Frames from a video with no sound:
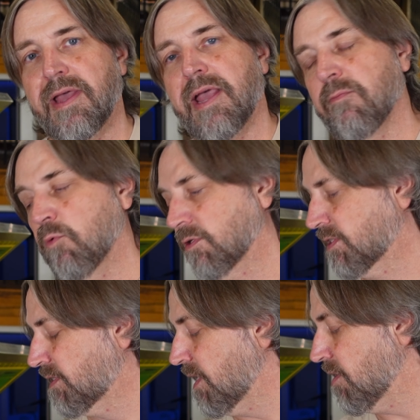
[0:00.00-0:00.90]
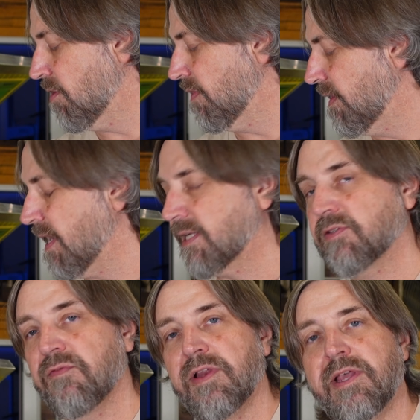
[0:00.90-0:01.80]
and we'll see you on the
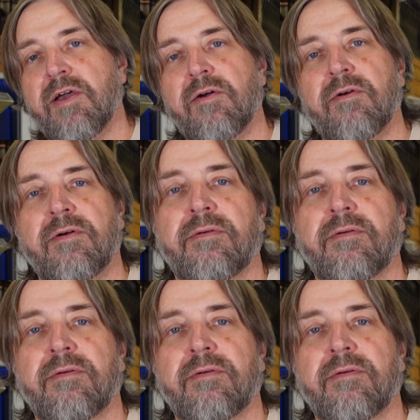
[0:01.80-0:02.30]
next video.